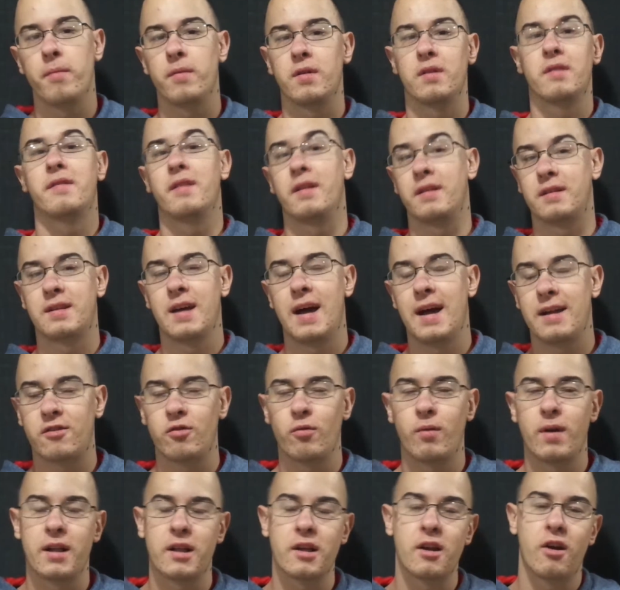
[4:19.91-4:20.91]
but like
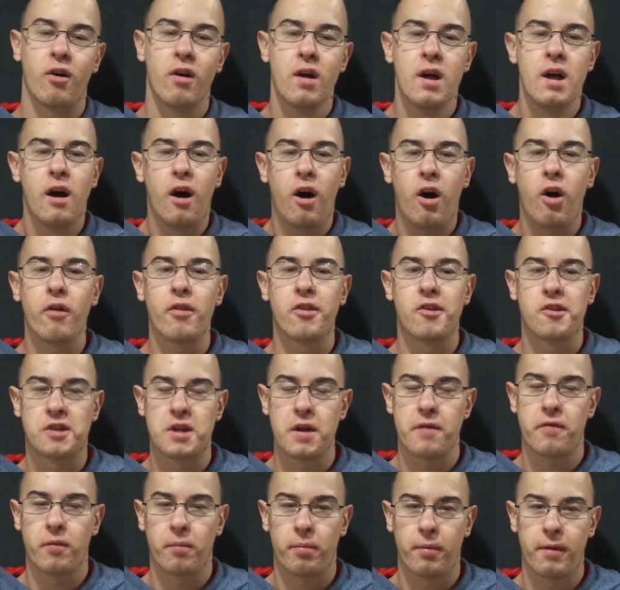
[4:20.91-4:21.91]
Tatooine, you know, all these
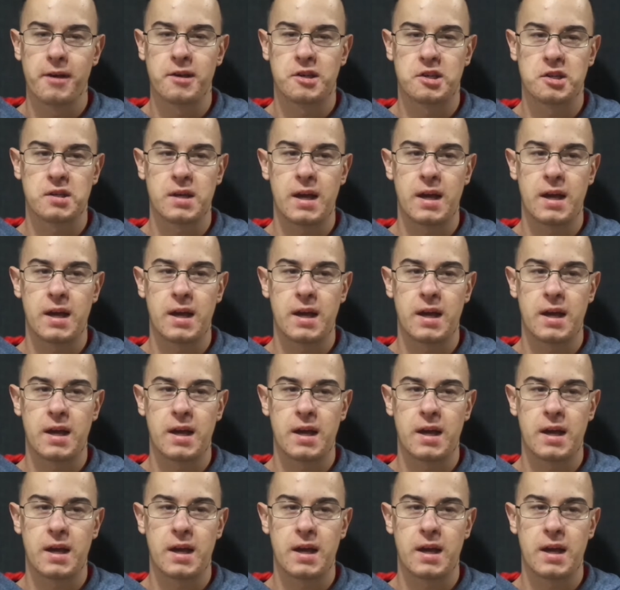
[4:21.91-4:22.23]
different places.